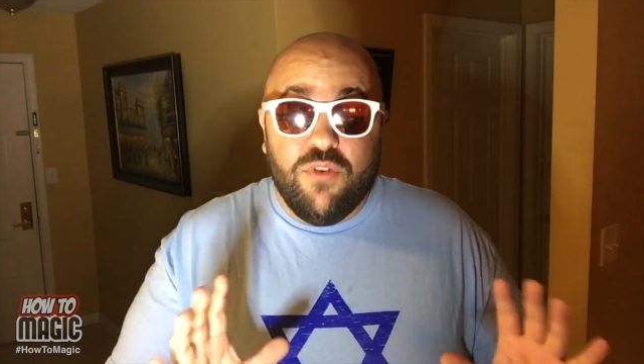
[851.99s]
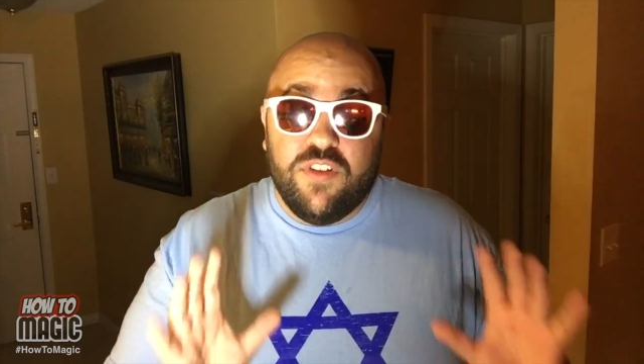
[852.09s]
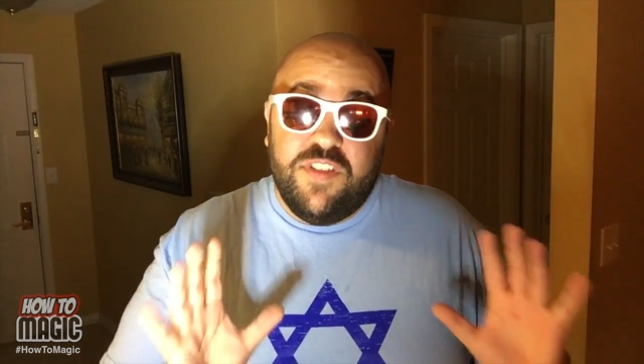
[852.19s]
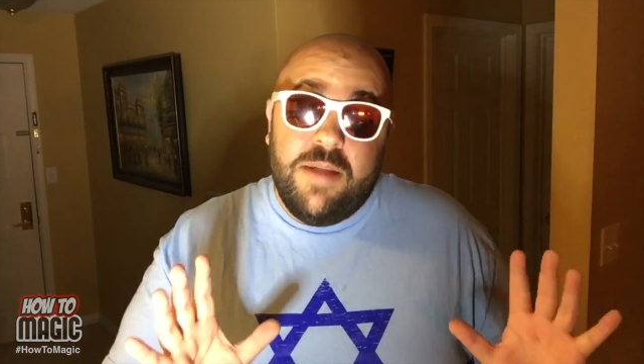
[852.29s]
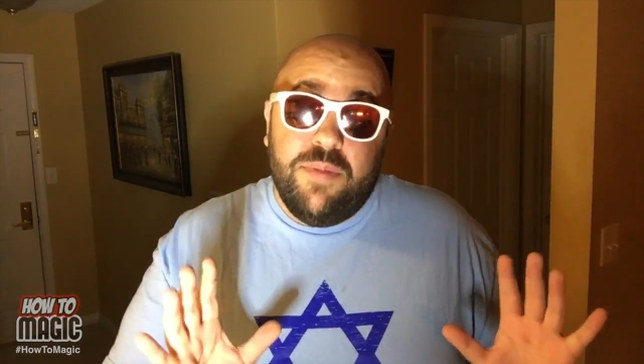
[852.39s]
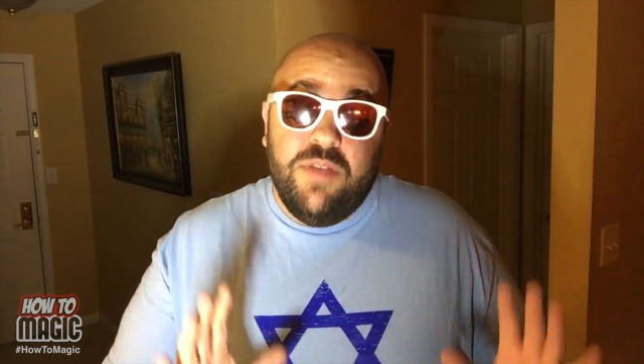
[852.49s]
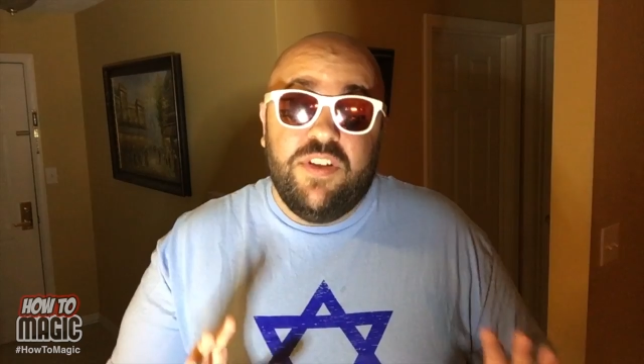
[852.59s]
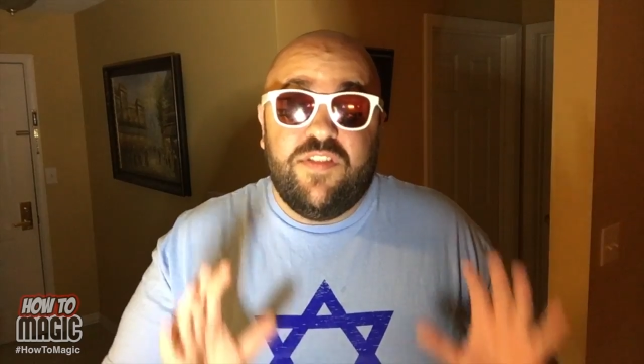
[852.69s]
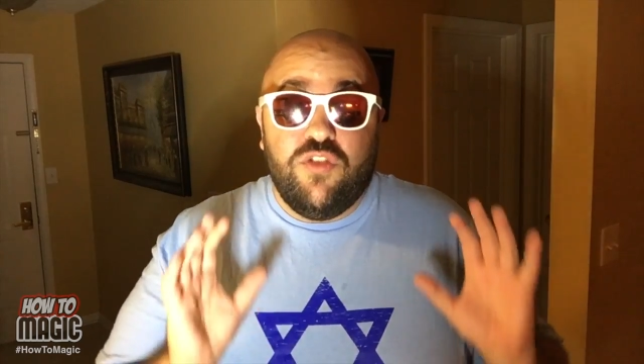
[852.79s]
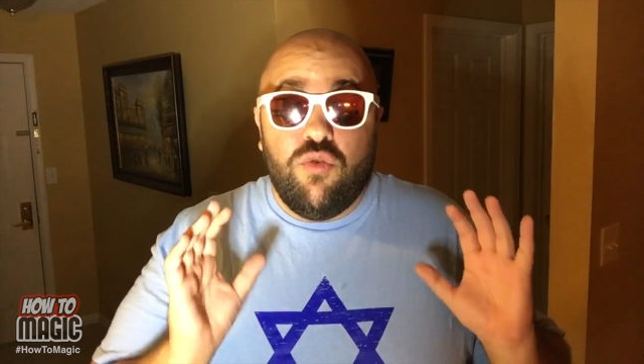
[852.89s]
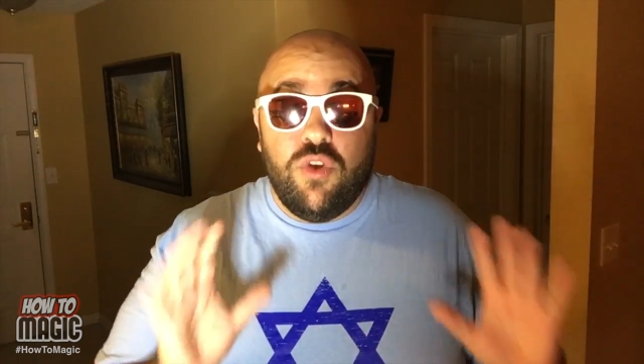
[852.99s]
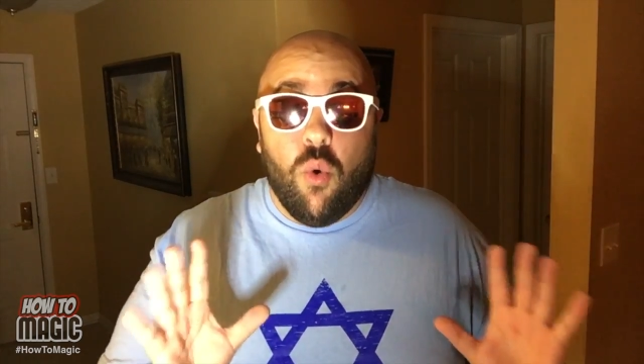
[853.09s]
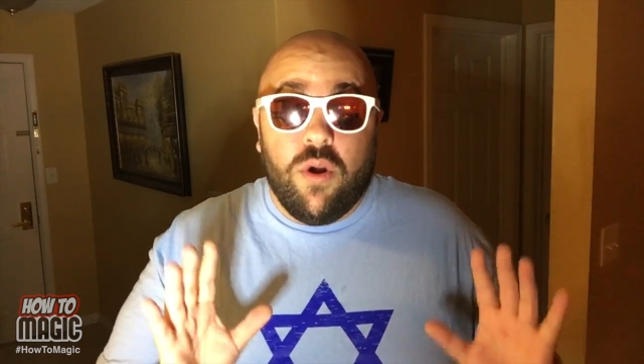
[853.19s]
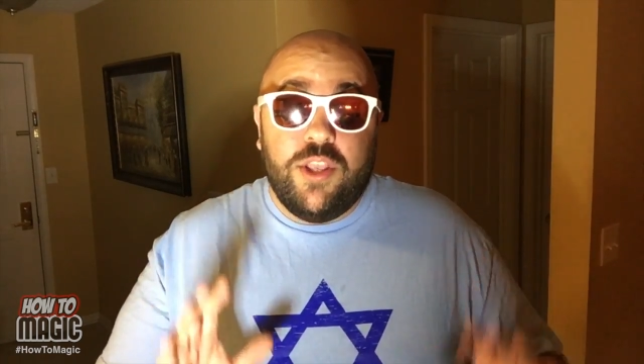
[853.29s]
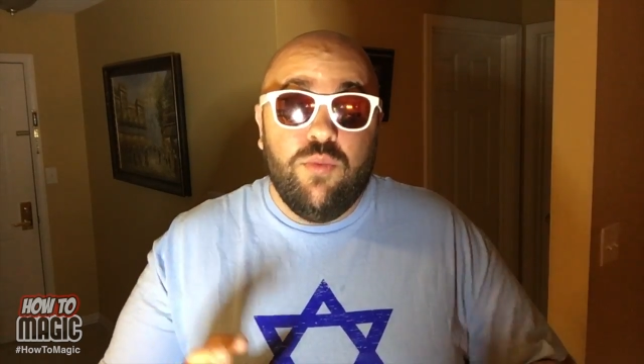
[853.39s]
For example, if it's New
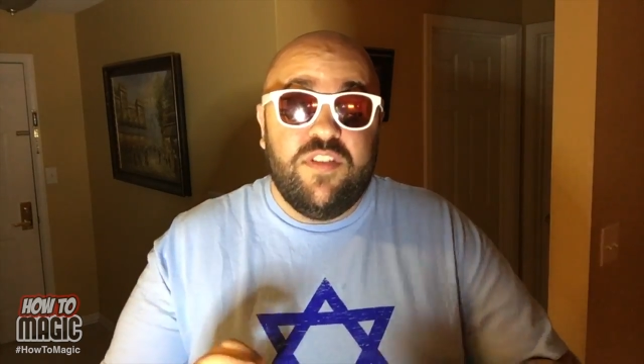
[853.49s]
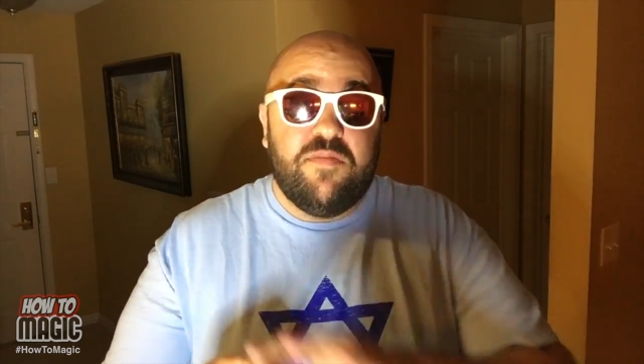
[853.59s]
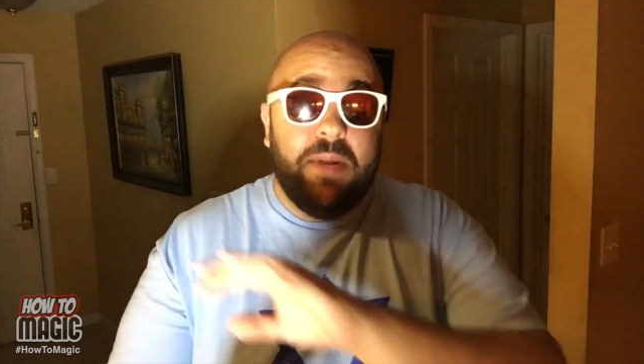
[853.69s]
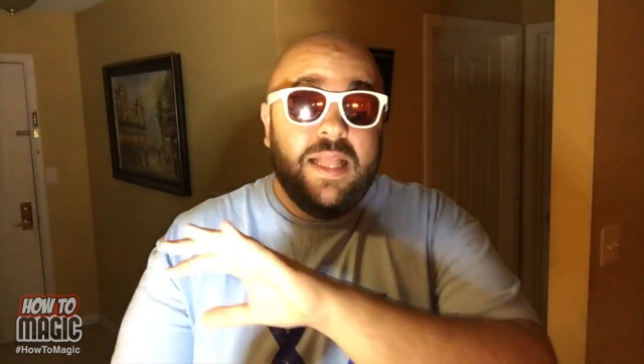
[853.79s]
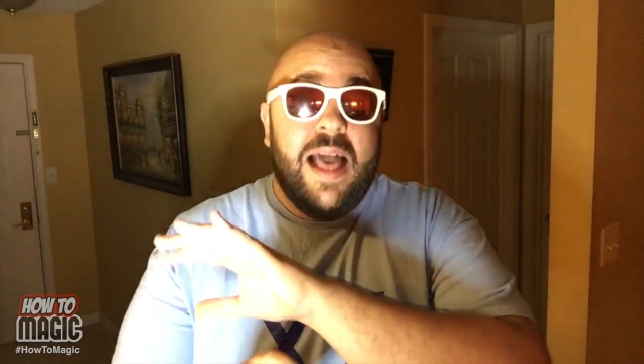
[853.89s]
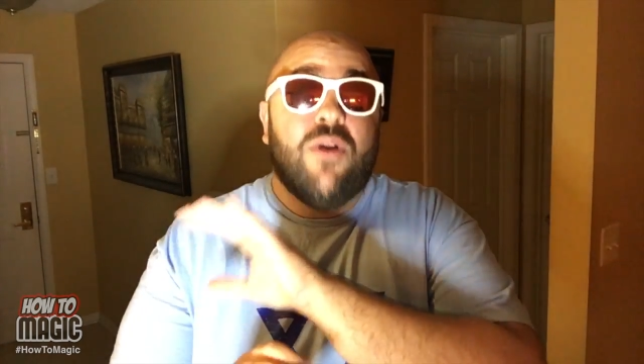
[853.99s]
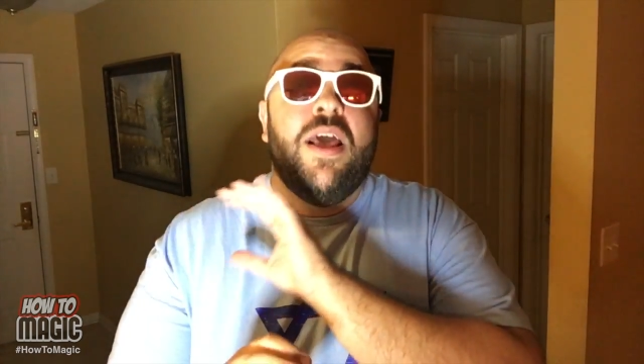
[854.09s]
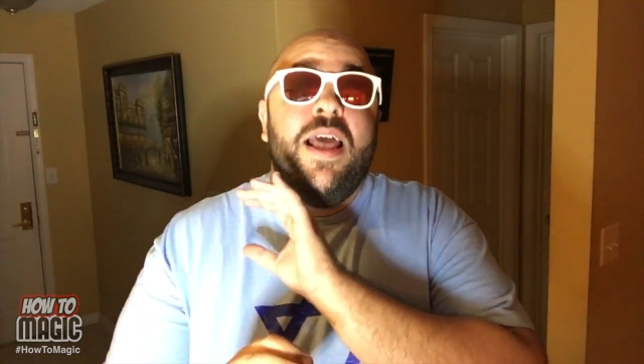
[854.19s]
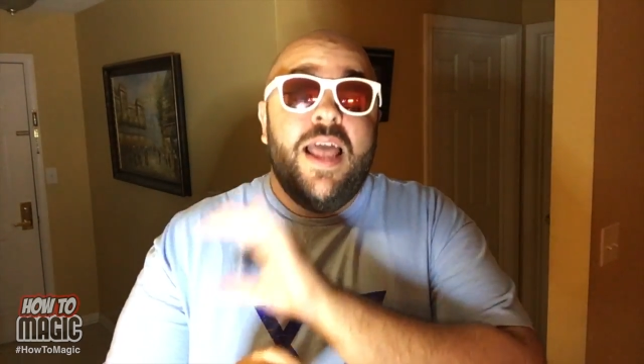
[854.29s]
York, you would spell out